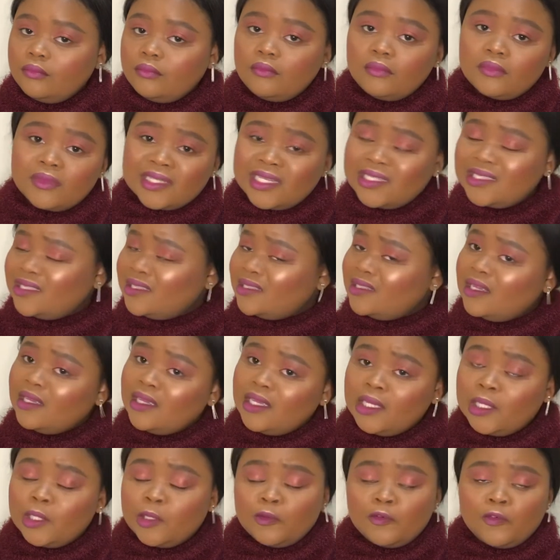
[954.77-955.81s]

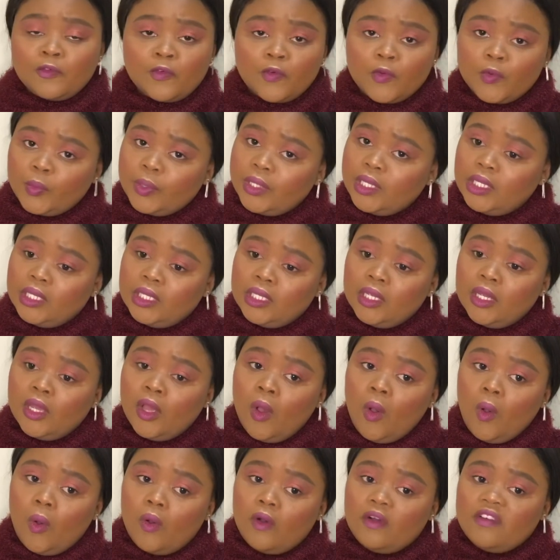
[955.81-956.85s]
see if we
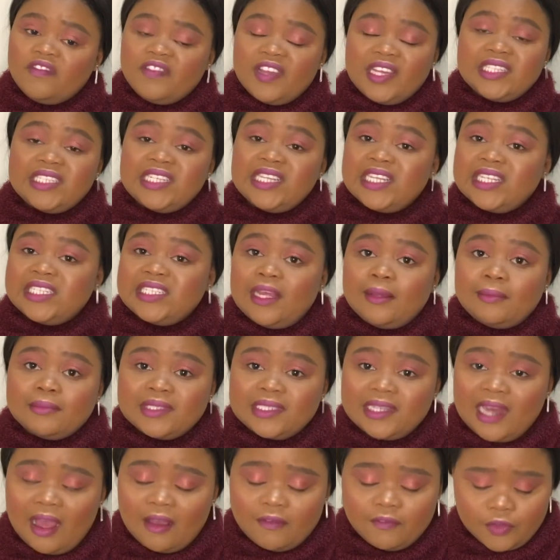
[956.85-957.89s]
all facing the same
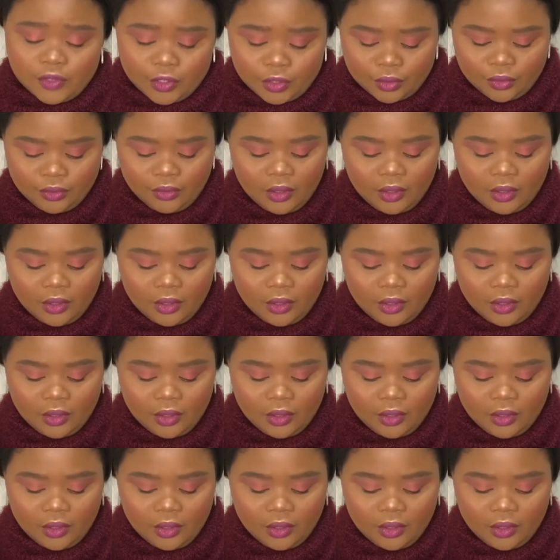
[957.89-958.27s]
stuff, you know.